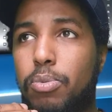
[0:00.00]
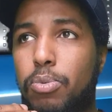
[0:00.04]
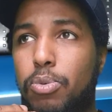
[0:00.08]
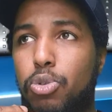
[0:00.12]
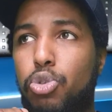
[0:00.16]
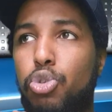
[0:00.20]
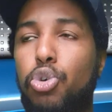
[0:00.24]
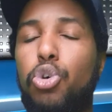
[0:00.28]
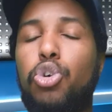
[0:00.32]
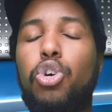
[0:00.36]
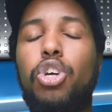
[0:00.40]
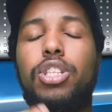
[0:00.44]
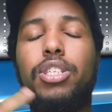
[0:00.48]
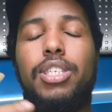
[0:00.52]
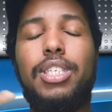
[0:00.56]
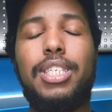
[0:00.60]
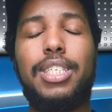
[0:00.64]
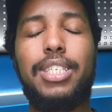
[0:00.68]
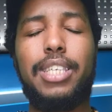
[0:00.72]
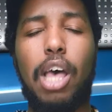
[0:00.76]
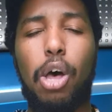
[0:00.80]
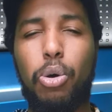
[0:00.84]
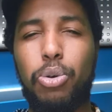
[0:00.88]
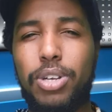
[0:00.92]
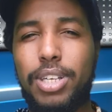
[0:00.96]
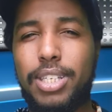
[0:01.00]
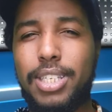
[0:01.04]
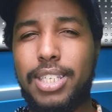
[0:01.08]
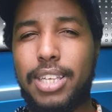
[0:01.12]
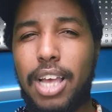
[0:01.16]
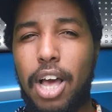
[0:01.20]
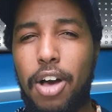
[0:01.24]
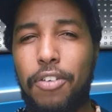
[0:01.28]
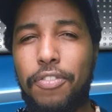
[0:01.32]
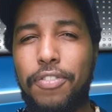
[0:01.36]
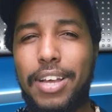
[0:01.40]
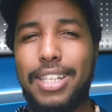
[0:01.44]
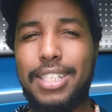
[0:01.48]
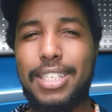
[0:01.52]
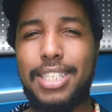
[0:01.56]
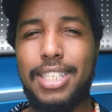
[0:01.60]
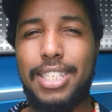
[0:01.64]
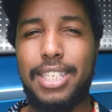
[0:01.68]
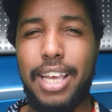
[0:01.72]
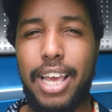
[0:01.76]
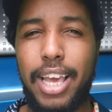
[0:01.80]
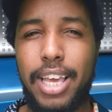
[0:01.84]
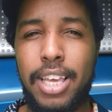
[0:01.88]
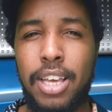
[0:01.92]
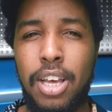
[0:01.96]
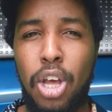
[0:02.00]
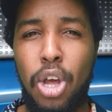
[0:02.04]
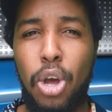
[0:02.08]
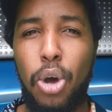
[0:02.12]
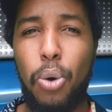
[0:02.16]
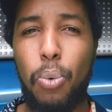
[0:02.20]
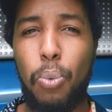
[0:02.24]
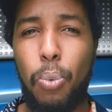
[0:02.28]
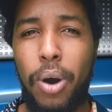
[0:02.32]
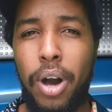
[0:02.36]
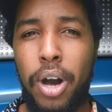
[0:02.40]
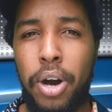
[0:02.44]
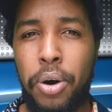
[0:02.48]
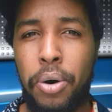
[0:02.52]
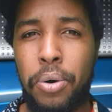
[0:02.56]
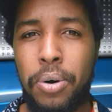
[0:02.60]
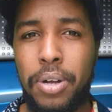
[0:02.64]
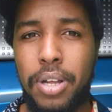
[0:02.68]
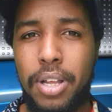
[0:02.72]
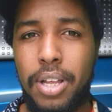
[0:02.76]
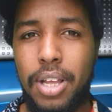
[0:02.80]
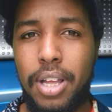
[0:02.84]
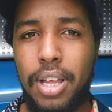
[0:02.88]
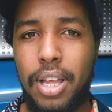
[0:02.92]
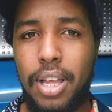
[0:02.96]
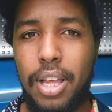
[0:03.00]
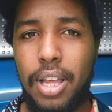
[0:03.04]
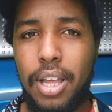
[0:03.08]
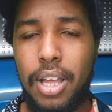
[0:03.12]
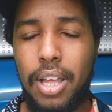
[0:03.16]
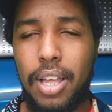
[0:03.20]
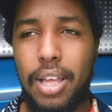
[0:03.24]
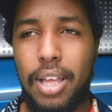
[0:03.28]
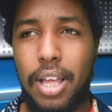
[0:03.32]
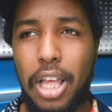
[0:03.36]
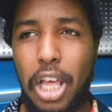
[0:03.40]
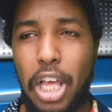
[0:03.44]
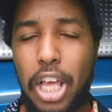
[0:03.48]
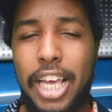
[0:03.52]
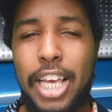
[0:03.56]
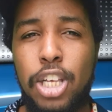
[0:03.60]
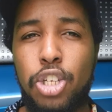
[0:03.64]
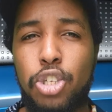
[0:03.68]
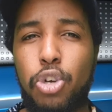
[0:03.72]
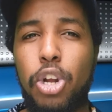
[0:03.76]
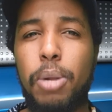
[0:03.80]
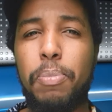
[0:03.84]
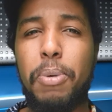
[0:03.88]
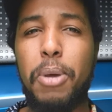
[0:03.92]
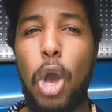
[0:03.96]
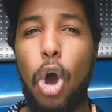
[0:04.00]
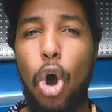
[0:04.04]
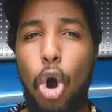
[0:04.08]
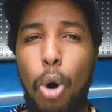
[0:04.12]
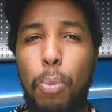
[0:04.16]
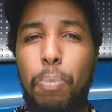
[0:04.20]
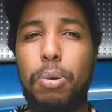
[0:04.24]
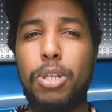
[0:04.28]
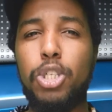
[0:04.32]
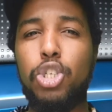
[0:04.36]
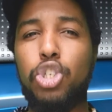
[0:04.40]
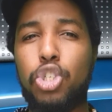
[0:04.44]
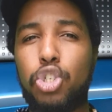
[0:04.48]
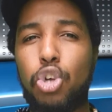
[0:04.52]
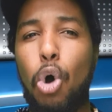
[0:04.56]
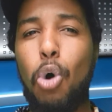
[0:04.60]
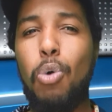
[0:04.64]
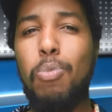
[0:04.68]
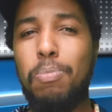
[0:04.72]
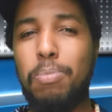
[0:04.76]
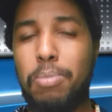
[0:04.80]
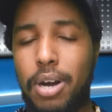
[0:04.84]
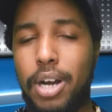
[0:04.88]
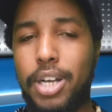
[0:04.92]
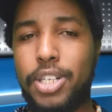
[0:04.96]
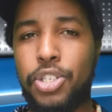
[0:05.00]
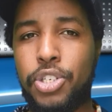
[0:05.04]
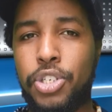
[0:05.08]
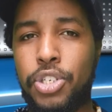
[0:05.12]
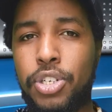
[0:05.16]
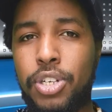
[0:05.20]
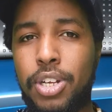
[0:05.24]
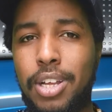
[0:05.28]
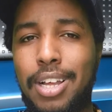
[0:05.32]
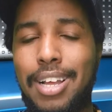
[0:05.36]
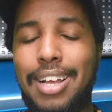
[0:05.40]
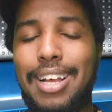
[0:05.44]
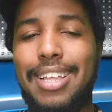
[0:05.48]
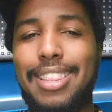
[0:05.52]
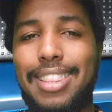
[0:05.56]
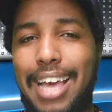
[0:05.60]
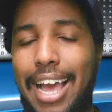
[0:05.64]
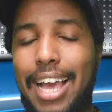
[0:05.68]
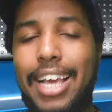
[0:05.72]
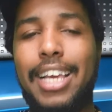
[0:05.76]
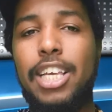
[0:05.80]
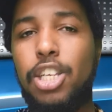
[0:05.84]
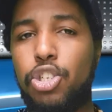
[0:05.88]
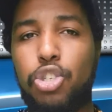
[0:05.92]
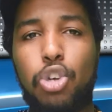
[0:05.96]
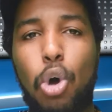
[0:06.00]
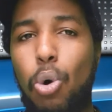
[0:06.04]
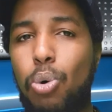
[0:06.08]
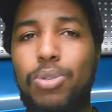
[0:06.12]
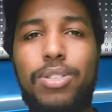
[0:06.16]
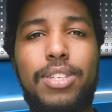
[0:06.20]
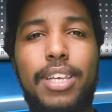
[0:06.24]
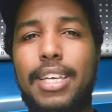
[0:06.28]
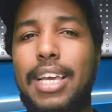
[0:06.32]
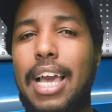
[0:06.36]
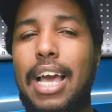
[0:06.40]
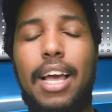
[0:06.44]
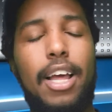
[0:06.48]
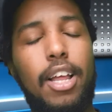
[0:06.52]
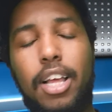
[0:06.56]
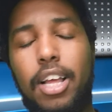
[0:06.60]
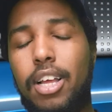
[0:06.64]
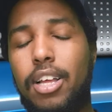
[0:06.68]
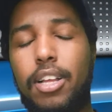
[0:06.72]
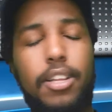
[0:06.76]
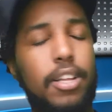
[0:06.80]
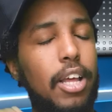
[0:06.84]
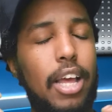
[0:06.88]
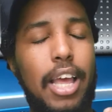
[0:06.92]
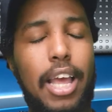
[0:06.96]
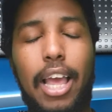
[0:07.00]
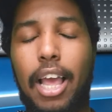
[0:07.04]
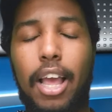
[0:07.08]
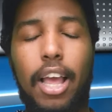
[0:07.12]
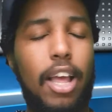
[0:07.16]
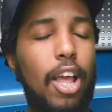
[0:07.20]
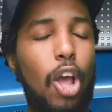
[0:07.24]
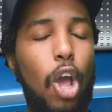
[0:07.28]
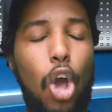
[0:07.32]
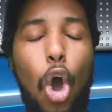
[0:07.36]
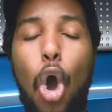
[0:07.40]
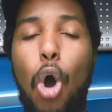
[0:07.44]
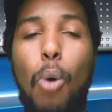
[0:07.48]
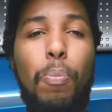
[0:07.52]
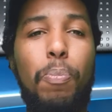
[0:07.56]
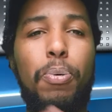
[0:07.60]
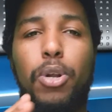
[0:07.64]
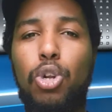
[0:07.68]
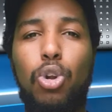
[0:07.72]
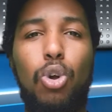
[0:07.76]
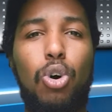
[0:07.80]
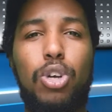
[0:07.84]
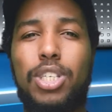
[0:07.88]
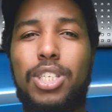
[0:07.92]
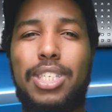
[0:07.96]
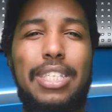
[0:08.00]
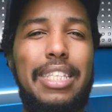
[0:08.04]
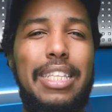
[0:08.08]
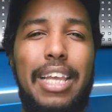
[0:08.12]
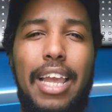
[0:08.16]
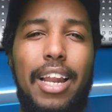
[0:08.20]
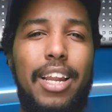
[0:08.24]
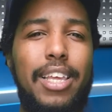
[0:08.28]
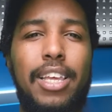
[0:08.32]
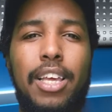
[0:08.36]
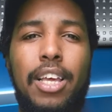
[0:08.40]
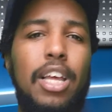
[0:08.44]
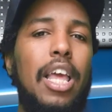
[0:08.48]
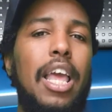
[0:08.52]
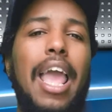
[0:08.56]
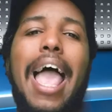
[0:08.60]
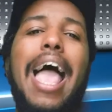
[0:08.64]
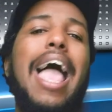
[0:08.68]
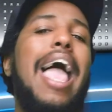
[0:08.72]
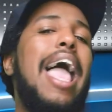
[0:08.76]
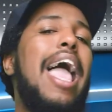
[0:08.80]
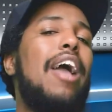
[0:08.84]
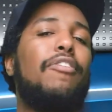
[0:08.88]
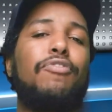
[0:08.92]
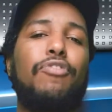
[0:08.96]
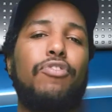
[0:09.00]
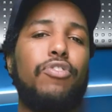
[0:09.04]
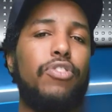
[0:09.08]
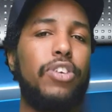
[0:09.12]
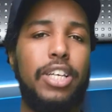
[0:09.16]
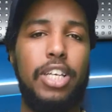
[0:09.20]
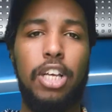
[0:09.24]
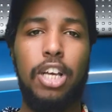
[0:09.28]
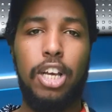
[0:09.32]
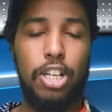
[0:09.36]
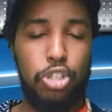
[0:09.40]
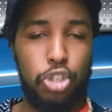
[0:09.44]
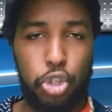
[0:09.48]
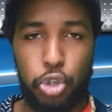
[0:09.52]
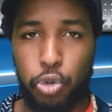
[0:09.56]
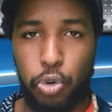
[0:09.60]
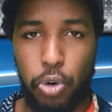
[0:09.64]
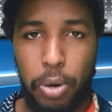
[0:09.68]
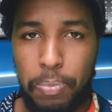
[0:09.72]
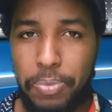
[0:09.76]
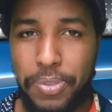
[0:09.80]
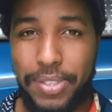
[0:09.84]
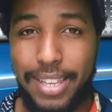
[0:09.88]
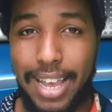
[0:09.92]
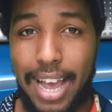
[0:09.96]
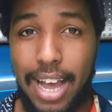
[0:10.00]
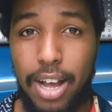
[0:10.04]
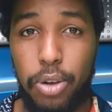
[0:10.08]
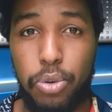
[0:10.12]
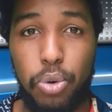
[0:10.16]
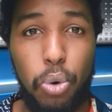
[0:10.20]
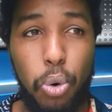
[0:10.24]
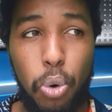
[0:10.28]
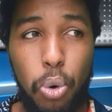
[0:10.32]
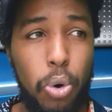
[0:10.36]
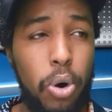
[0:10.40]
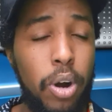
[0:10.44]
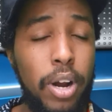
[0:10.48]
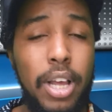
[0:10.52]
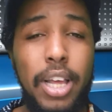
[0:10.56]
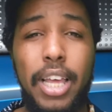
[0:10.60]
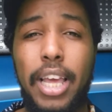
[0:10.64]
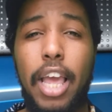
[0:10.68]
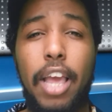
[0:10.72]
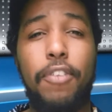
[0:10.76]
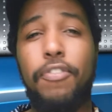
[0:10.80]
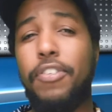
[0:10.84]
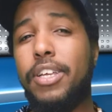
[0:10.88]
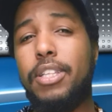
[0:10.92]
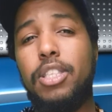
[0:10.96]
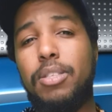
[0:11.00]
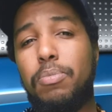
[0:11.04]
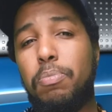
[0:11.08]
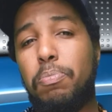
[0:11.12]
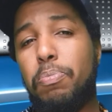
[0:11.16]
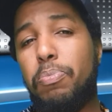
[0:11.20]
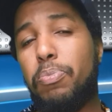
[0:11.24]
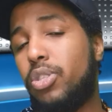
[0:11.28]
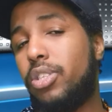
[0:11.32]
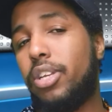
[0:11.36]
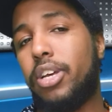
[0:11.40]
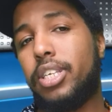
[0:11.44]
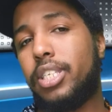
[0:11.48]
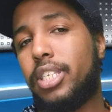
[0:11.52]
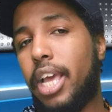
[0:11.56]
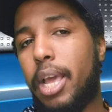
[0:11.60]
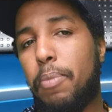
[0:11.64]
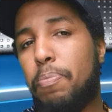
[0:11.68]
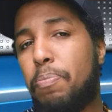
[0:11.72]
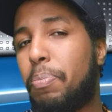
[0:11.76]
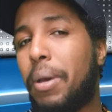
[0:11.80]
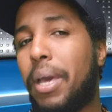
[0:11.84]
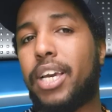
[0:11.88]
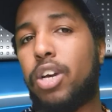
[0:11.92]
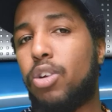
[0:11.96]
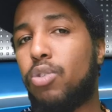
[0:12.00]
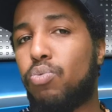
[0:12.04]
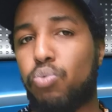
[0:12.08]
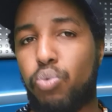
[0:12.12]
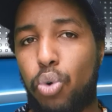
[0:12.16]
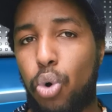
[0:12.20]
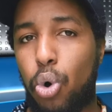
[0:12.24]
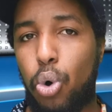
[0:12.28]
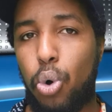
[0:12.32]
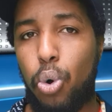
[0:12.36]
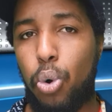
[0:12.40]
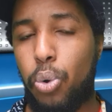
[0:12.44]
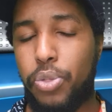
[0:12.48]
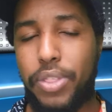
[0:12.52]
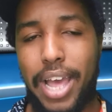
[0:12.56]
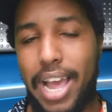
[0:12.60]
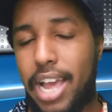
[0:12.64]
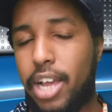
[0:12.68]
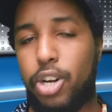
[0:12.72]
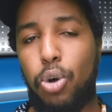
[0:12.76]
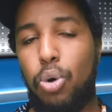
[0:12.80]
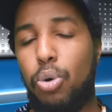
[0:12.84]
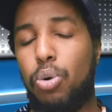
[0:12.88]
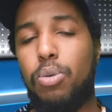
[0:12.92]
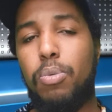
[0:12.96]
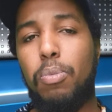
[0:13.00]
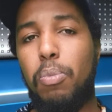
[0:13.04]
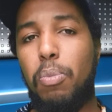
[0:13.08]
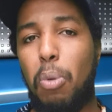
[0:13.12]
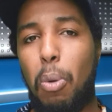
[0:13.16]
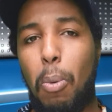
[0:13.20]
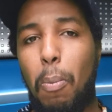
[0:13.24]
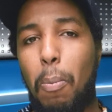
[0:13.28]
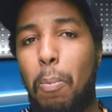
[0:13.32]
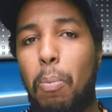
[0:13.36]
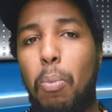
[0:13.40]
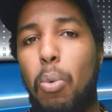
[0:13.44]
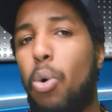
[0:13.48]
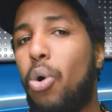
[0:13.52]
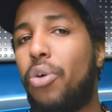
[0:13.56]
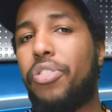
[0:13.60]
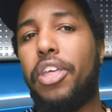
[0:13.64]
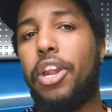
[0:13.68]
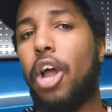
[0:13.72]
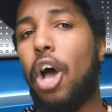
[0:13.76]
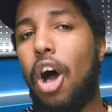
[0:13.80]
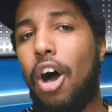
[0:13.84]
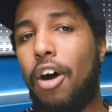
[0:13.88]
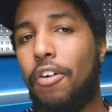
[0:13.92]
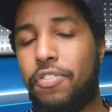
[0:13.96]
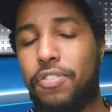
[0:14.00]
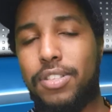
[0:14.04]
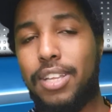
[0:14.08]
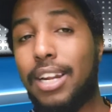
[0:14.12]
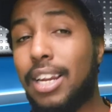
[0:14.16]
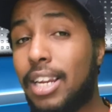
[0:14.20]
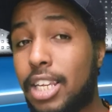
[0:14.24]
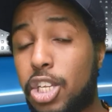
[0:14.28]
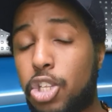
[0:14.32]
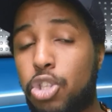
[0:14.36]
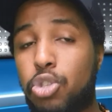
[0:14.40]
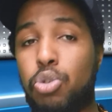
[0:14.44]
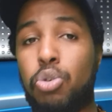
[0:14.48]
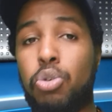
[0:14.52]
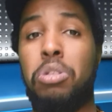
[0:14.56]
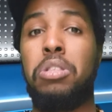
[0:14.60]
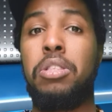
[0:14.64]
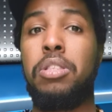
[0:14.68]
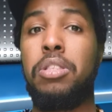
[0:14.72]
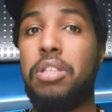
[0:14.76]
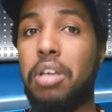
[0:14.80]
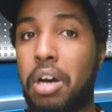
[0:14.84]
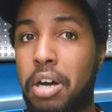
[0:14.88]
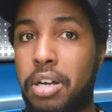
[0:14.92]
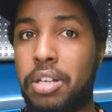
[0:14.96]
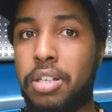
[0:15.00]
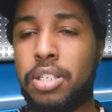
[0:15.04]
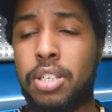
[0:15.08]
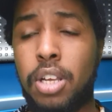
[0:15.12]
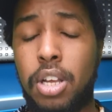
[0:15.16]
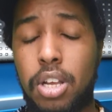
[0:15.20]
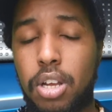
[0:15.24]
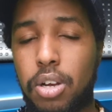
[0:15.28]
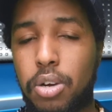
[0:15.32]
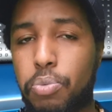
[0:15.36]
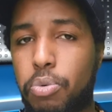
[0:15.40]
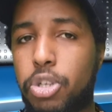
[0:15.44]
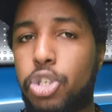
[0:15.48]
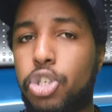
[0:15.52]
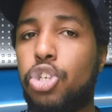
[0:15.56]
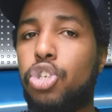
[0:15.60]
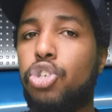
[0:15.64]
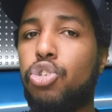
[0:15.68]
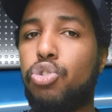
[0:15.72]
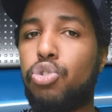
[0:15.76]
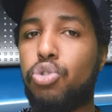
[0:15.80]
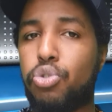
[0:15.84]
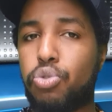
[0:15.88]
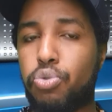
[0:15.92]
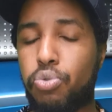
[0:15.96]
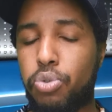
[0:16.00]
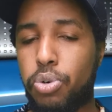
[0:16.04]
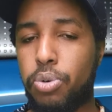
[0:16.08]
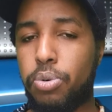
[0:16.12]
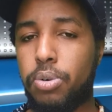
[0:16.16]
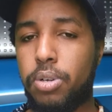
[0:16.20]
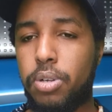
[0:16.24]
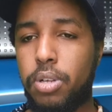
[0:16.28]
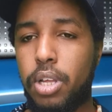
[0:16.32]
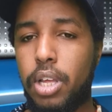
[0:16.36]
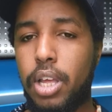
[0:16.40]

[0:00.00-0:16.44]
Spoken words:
You could sell yourself and say, well, he's going to be open so much that he's going to get open looks nearly every trip down. Or if he does a pick and roll, that it'll more than often lead to dunks, which is true.